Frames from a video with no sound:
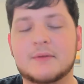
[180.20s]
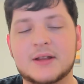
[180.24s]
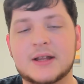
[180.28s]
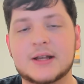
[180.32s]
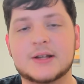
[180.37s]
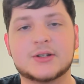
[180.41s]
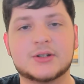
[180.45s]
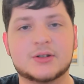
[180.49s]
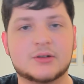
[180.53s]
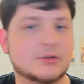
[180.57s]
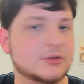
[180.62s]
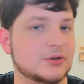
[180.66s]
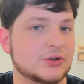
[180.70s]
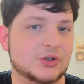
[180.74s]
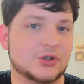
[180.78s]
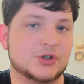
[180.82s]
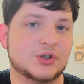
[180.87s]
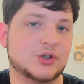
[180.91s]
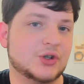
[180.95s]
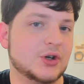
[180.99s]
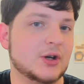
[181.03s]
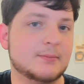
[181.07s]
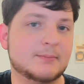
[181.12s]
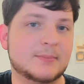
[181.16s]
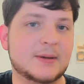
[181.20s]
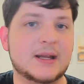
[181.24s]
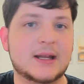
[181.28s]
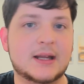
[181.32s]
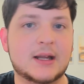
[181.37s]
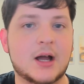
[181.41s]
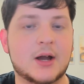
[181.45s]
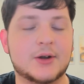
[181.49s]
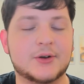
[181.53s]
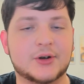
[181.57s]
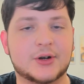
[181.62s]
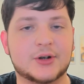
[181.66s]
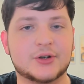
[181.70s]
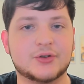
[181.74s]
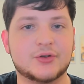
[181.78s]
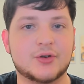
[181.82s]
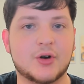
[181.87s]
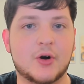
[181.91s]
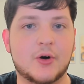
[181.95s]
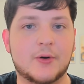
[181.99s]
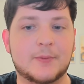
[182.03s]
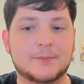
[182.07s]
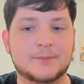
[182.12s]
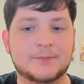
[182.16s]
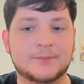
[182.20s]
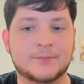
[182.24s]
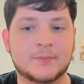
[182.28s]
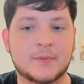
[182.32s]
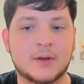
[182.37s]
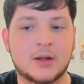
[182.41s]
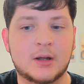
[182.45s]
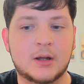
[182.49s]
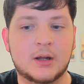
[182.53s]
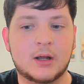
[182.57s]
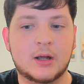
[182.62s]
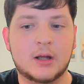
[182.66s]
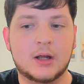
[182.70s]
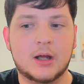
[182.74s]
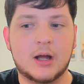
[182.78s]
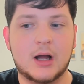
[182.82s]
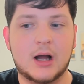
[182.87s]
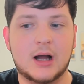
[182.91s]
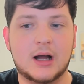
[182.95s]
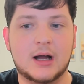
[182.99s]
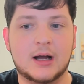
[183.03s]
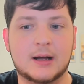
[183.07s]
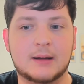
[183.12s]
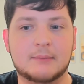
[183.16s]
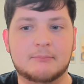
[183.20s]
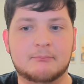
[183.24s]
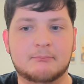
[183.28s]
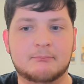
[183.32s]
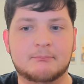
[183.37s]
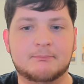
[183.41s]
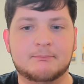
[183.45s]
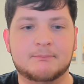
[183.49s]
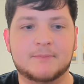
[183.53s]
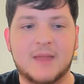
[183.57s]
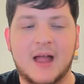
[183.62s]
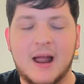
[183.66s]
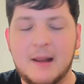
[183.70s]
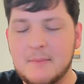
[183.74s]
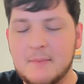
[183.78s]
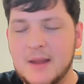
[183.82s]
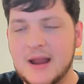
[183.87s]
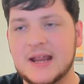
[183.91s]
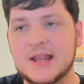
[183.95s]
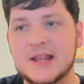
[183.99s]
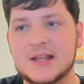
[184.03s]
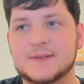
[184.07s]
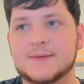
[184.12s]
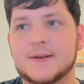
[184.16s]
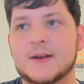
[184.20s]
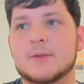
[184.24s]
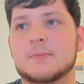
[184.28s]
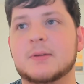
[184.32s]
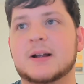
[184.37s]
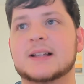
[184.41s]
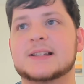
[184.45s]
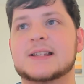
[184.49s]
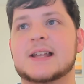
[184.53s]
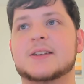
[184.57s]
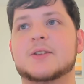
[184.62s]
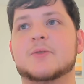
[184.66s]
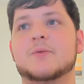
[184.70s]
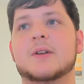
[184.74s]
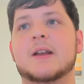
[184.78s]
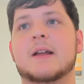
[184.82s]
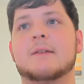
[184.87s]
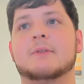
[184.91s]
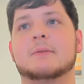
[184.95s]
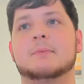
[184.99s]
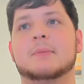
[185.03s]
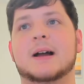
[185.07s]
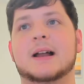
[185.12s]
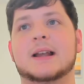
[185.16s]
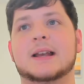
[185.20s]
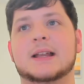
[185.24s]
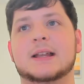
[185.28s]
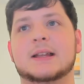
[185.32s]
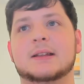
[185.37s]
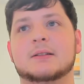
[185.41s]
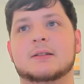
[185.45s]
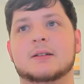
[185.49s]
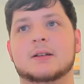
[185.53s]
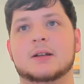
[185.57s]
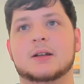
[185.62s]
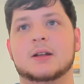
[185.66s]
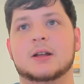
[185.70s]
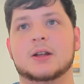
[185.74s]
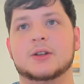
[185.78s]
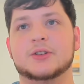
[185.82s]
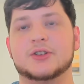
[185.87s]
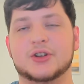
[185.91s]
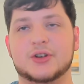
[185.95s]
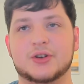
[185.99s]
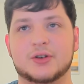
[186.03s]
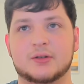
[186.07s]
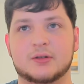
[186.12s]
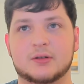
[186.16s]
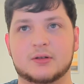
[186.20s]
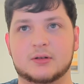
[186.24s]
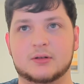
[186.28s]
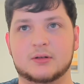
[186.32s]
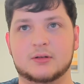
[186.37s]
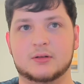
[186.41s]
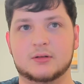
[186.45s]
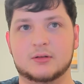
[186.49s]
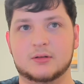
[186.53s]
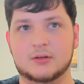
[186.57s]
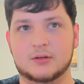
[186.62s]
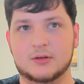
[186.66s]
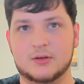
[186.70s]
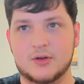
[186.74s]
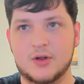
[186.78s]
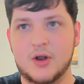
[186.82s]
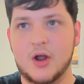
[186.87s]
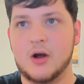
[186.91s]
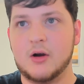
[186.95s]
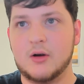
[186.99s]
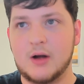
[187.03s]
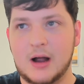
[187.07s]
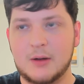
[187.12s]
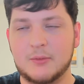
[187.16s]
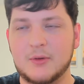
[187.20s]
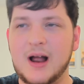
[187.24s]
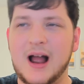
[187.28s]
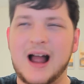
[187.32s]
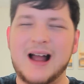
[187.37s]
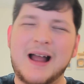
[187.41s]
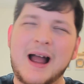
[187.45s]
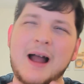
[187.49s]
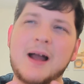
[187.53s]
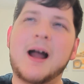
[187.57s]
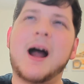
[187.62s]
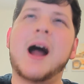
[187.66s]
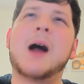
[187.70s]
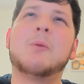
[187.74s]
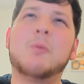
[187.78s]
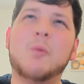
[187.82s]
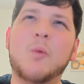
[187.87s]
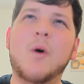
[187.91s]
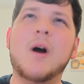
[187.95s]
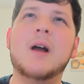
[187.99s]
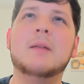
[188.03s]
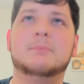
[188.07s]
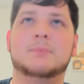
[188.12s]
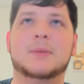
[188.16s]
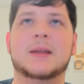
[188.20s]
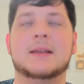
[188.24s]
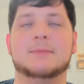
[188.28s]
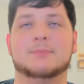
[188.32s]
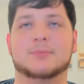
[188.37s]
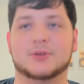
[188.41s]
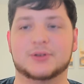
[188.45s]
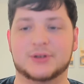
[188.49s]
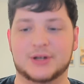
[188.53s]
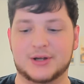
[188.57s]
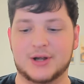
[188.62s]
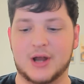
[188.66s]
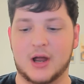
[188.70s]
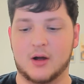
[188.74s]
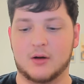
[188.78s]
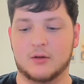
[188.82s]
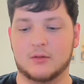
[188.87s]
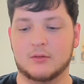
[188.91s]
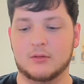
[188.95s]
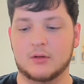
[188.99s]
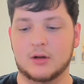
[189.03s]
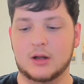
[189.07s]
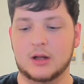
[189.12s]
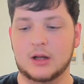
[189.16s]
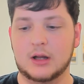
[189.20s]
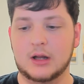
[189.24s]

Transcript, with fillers: everything should be under control. Um, I'm making this video because I don't want everybody to know. I want I, I want people to know